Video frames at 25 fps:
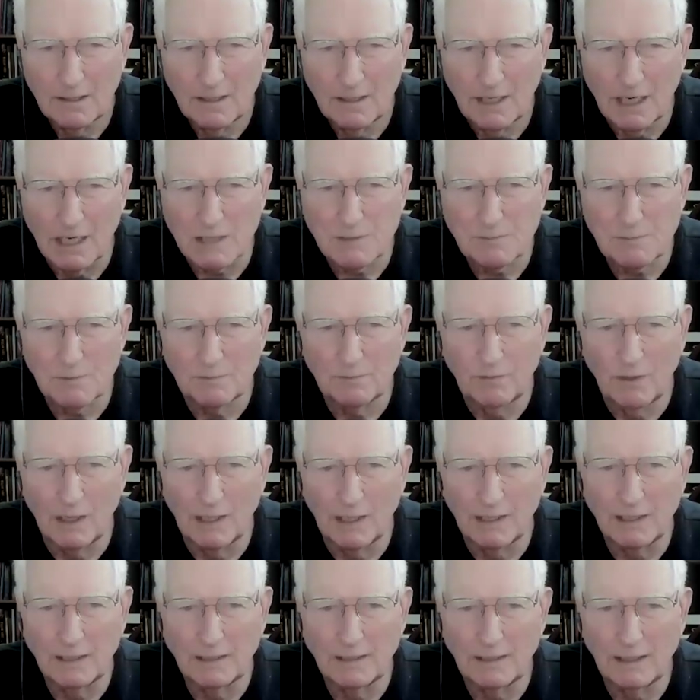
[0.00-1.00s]
has
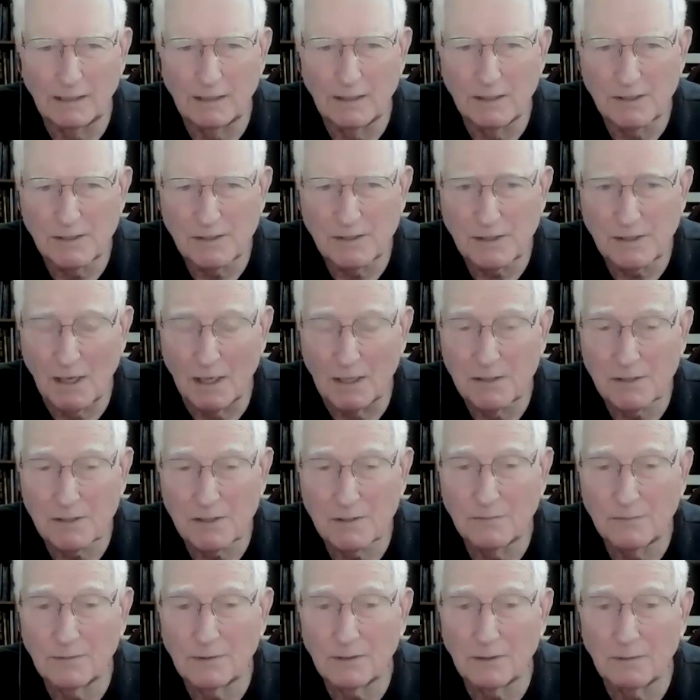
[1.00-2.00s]
provided a
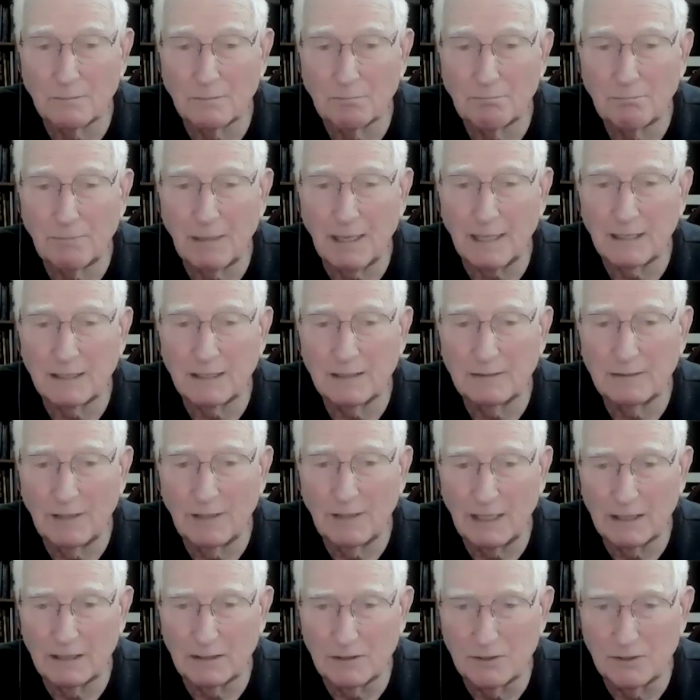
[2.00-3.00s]
decisive competitive
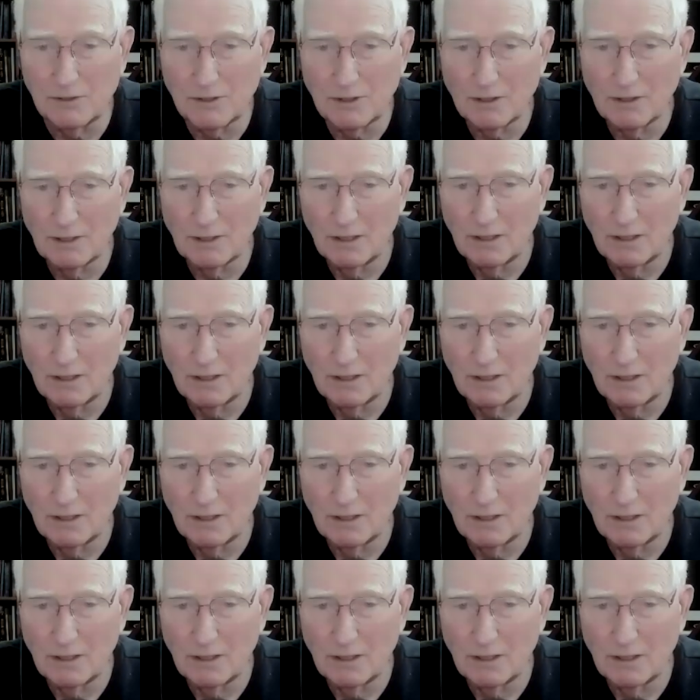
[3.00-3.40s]
edge